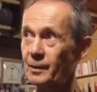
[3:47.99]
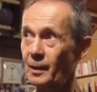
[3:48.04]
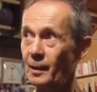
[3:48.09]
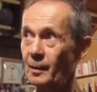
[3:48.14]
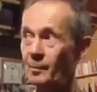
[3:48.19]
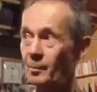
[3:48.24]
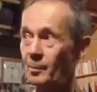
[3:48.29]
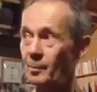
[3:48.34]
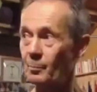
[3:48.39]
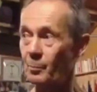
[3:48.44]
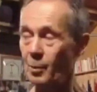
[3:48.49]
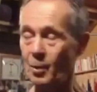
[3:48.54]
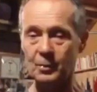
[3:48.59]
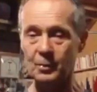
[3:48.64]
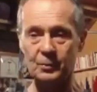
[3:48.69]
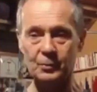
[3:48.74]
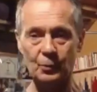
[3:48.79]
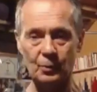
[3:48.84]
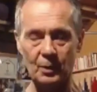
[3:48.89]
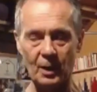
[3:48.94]
the
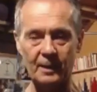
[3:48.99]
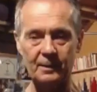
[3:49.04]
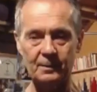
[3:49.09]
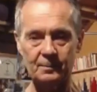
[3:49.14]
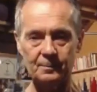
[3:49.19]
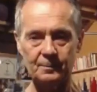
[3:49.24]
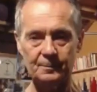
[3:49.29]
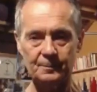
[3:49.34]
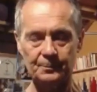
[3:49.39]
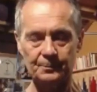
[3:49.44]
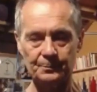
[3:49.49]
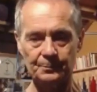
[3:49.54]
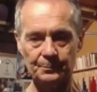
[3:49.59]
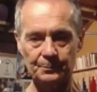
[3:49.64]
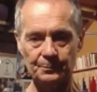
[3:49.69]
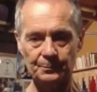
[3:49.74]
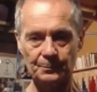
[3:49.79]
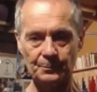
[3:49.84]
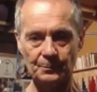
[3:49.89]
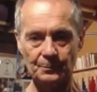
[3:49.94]
Born to Run,
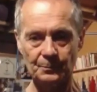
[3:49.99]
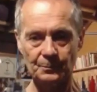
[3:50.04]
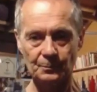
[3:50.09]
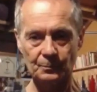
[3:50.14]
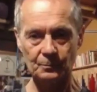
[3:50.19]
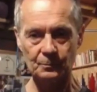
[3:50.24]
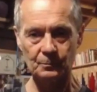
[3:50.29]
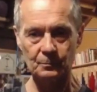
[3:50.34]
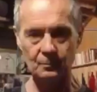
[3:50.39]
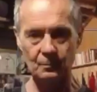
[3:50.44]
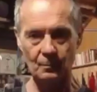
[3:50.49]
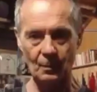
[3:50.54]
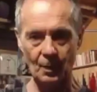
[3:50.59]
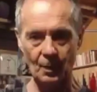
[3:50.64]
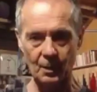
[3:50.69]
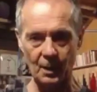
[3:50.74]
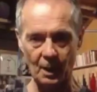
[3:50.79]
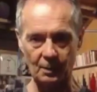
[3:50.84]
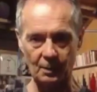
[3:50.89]
the